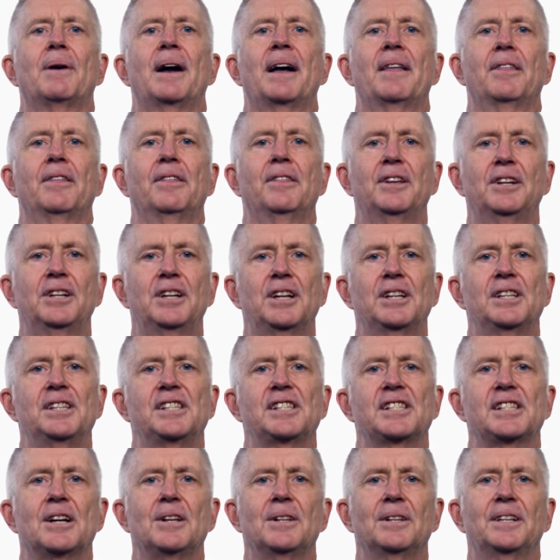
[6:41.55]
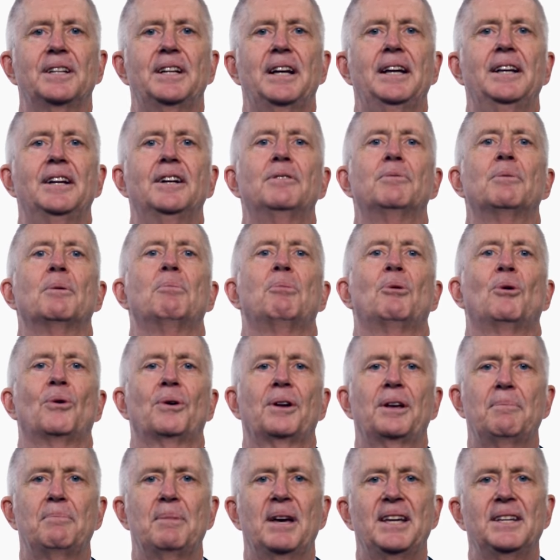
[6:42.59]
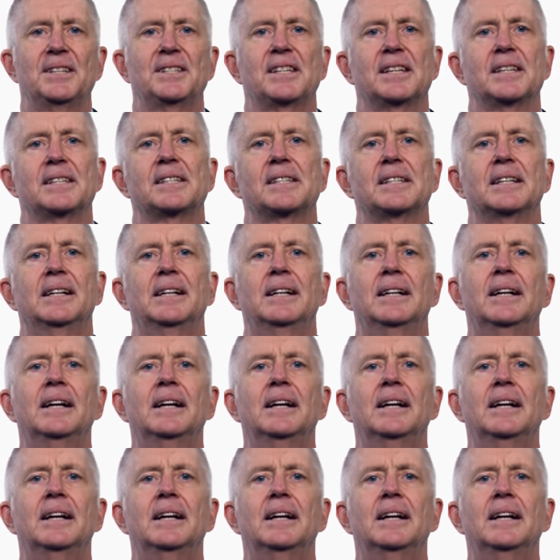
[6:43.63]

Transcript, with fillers: rather than consolidated reporting basis.